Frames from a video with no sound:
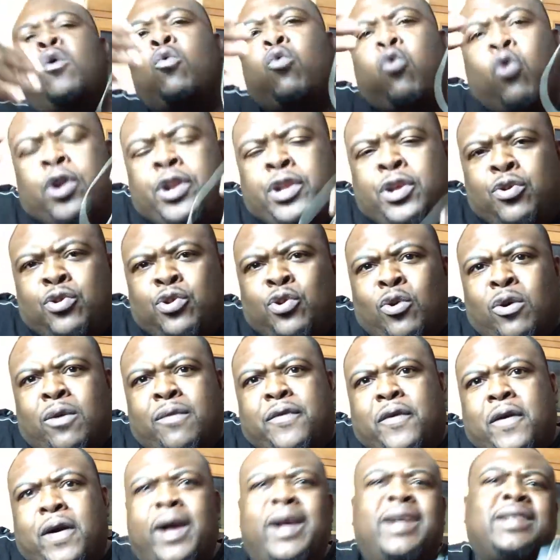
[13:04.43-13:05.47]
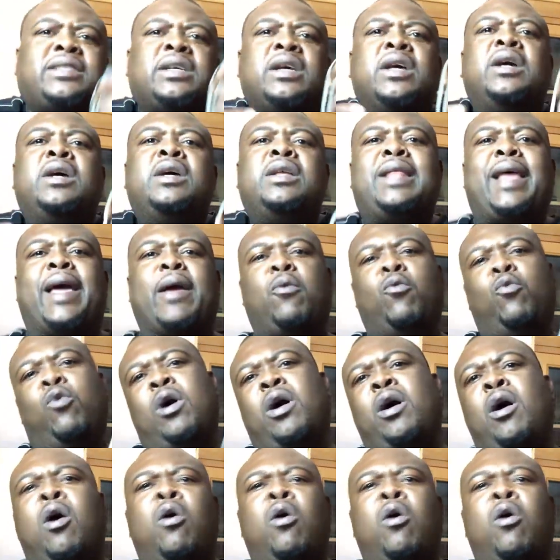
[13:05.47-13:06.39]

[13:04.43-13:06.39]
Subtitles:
What are you doing for us? Like what?